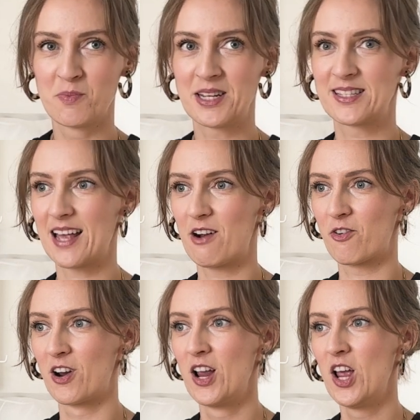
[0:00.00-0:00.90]
It's
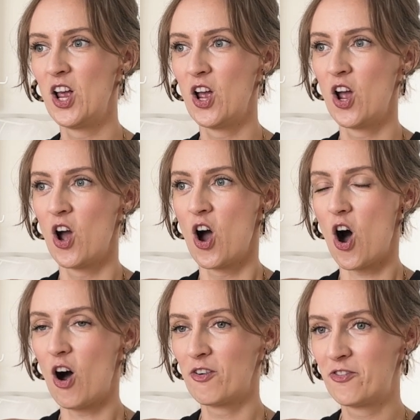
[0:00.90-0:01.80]
our
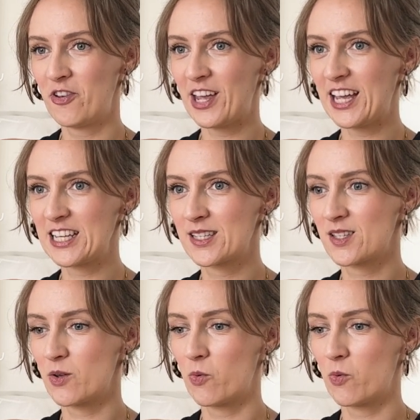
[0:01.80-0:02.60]
office,